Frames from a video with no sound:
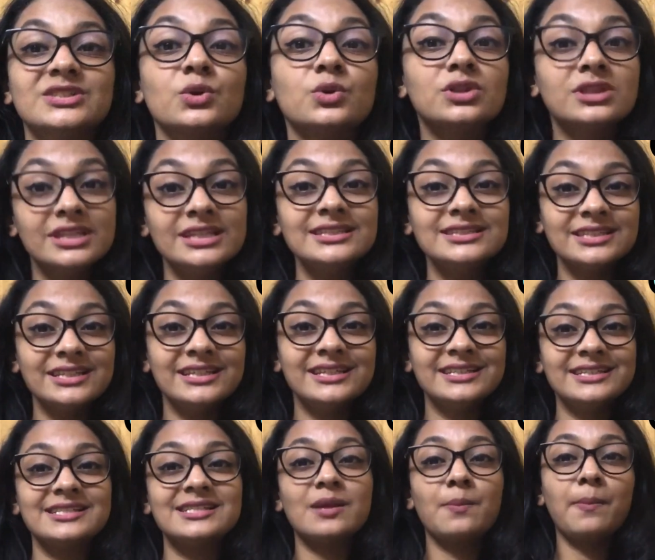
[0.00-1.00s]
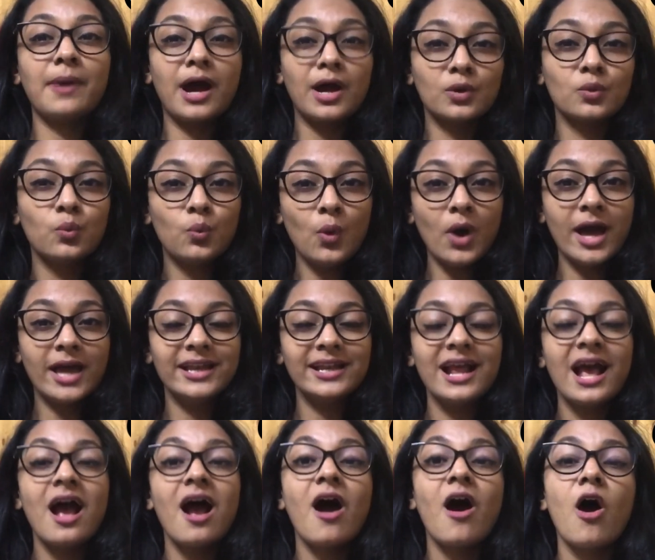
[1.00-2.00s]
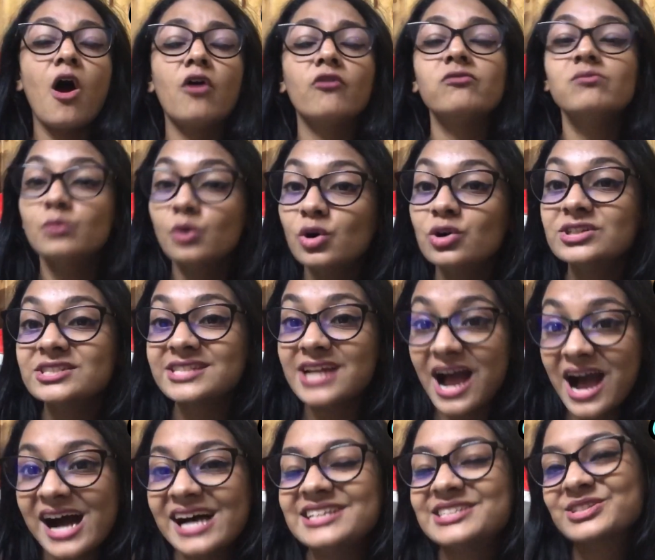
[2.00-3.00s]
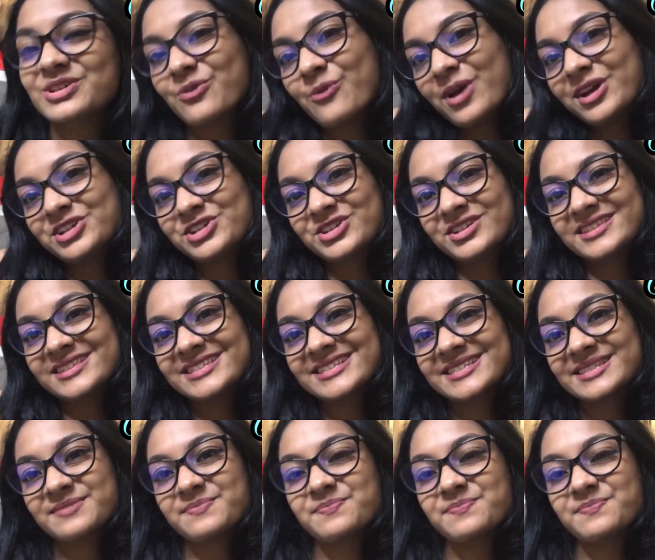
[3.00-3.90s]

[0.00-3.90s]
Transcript: So this is the part 1 of most asked questions.